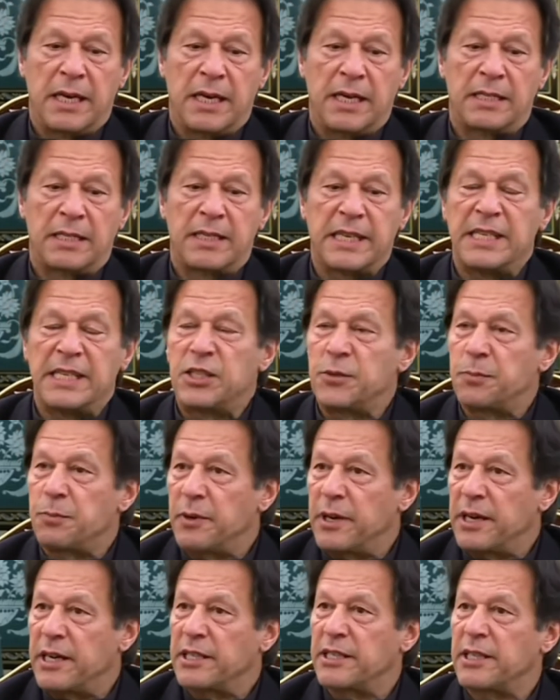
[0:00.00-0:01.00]
Its
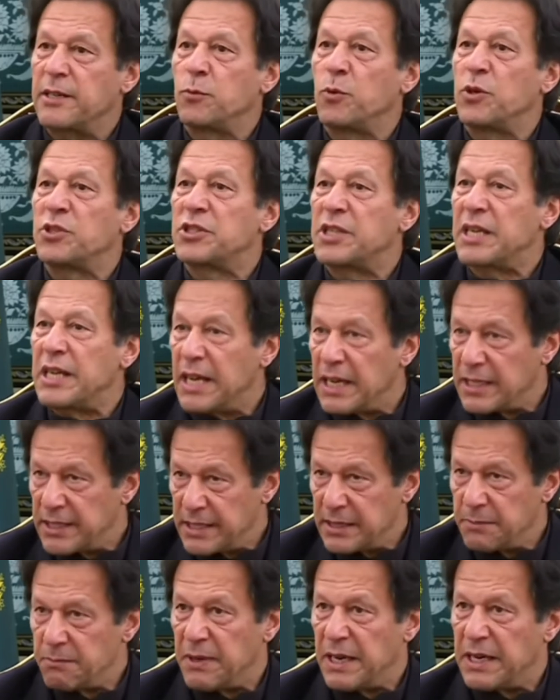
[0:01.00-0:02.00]
inspiration was the
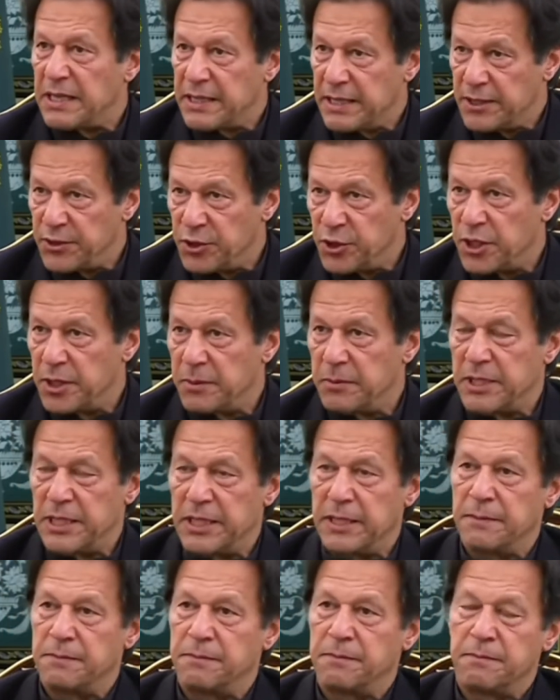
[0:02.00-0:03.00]
Nazi Party in Germany.